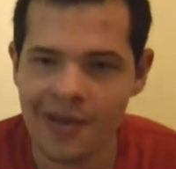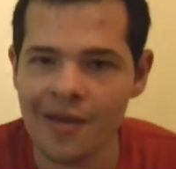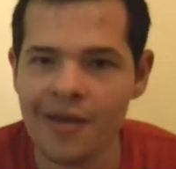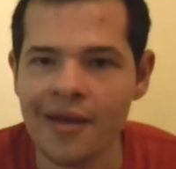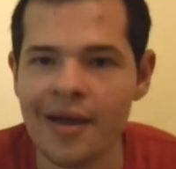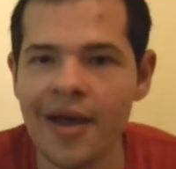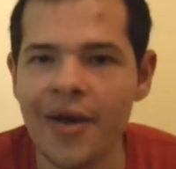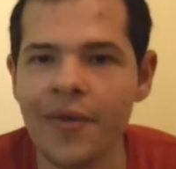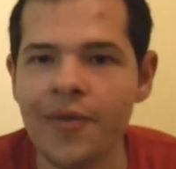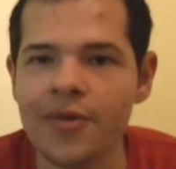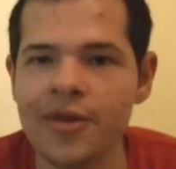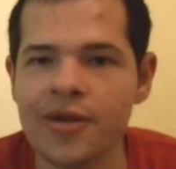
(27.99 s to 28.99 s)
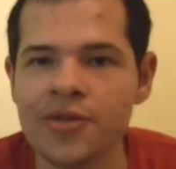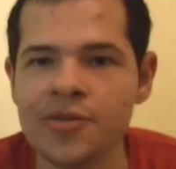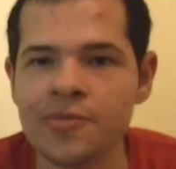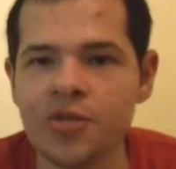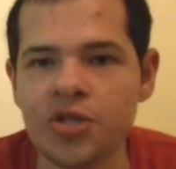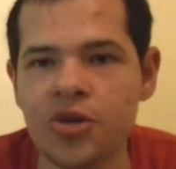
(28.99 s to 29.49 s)
Now, there are
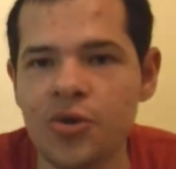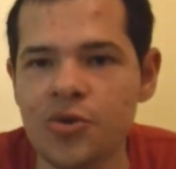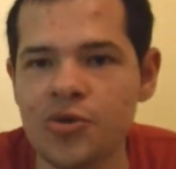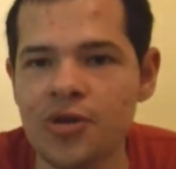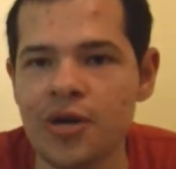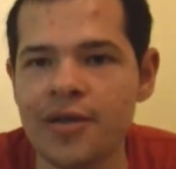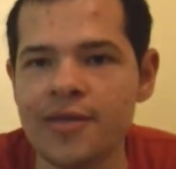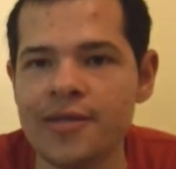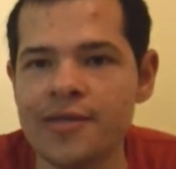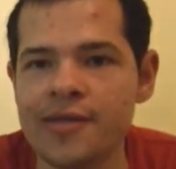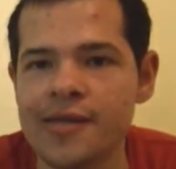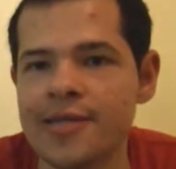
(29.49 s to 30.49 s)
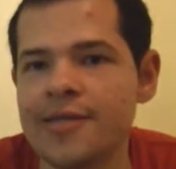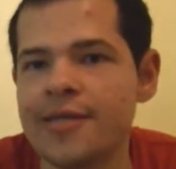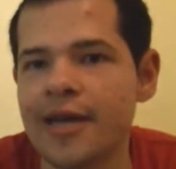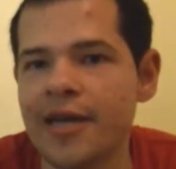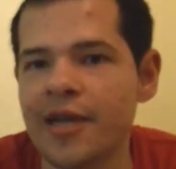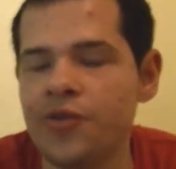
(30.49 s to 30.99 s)
some shows on this list
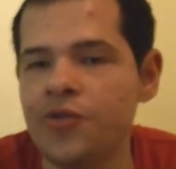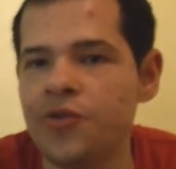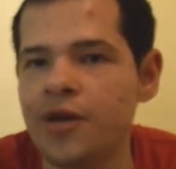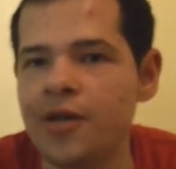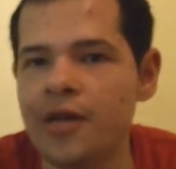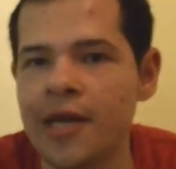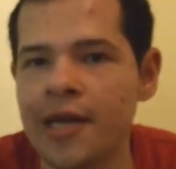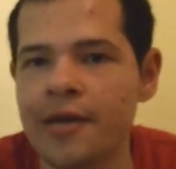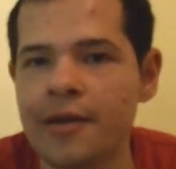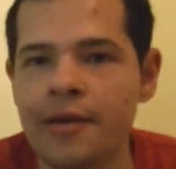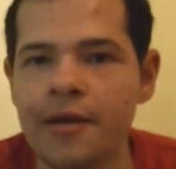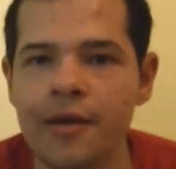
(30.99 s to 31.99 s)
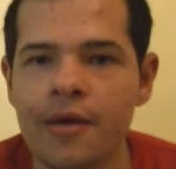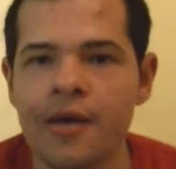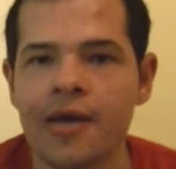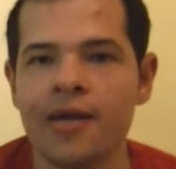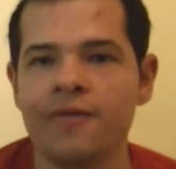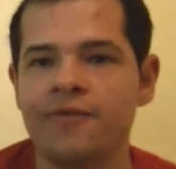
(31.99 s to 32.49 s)
that you do not like,
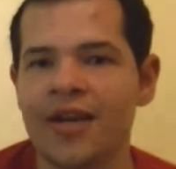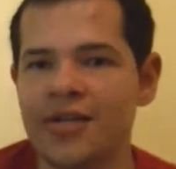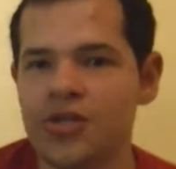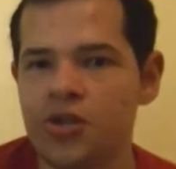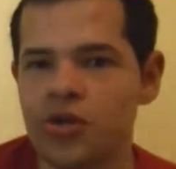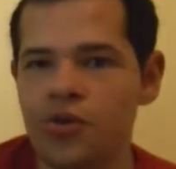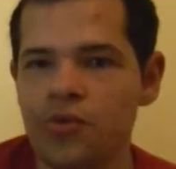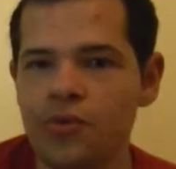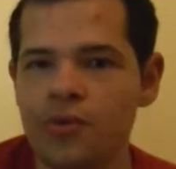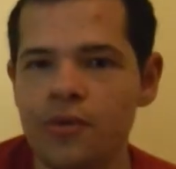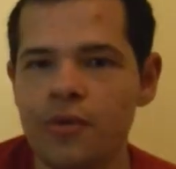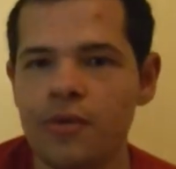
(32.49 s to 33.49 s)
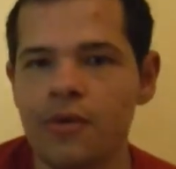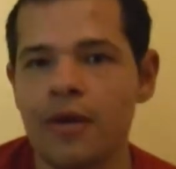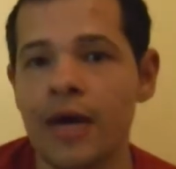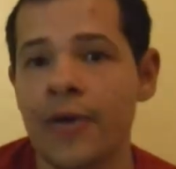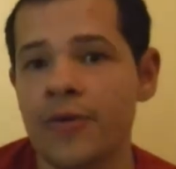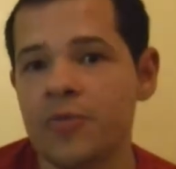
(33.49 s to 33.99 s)
and if that's so,
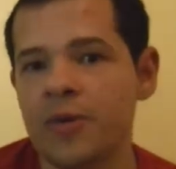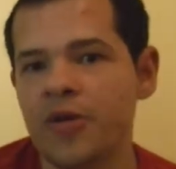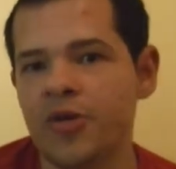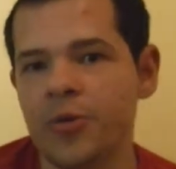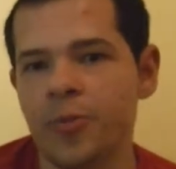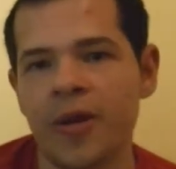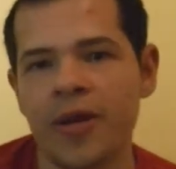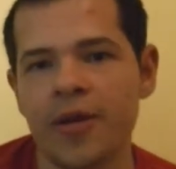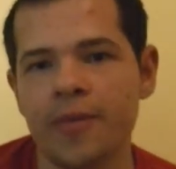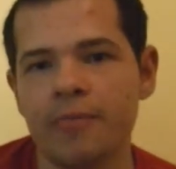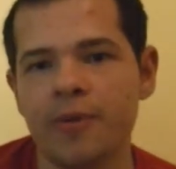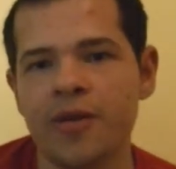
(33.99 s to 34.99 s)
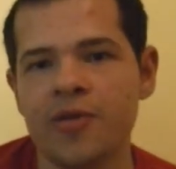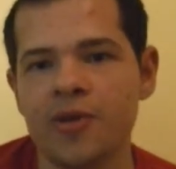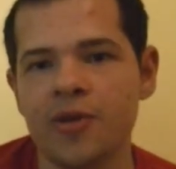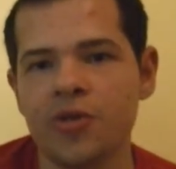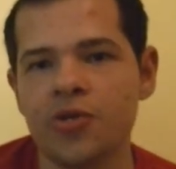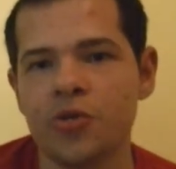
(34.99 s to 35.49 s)
I respect your opinion, but as
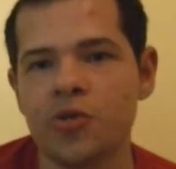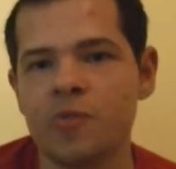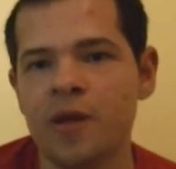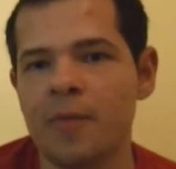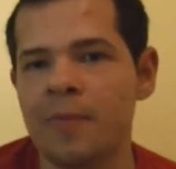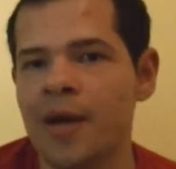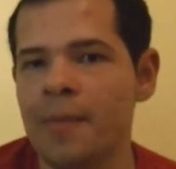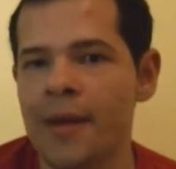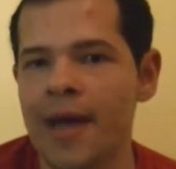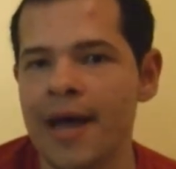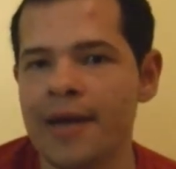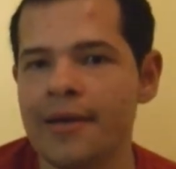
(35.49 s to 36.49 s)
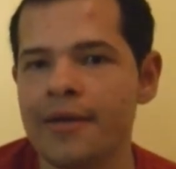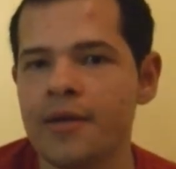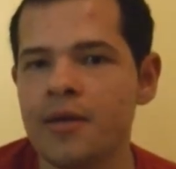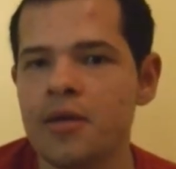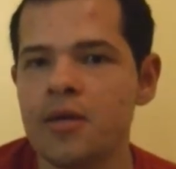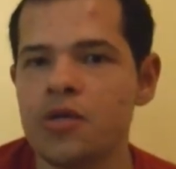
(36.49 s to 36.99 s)
long as you respect mine back.
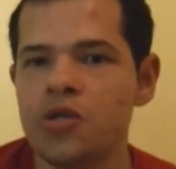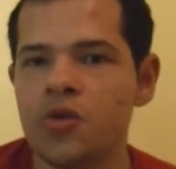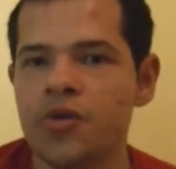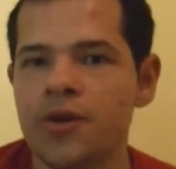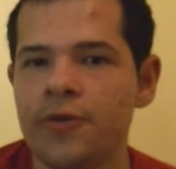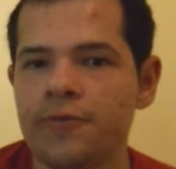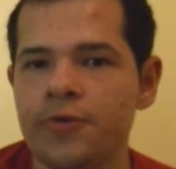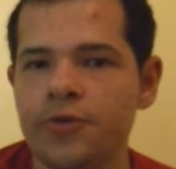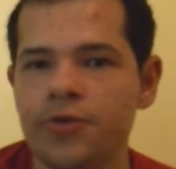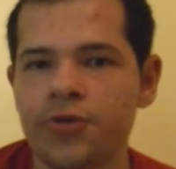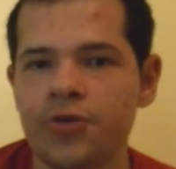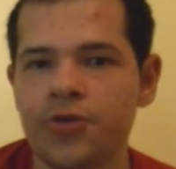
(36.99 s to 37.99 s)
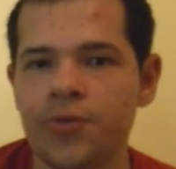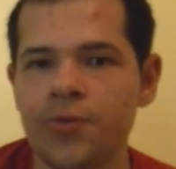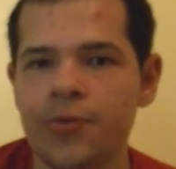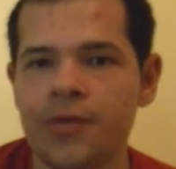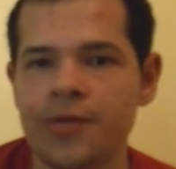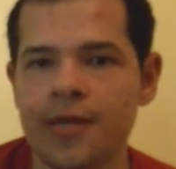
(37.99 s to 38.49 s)
So without further ado,
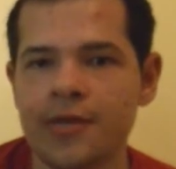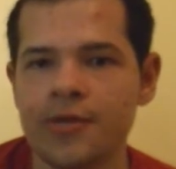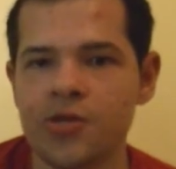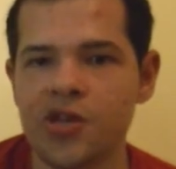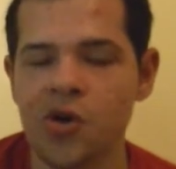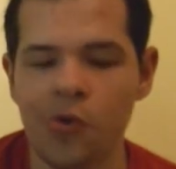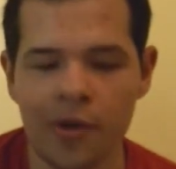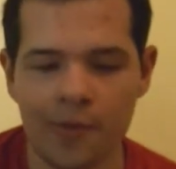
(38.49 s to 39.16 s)
let's get this going.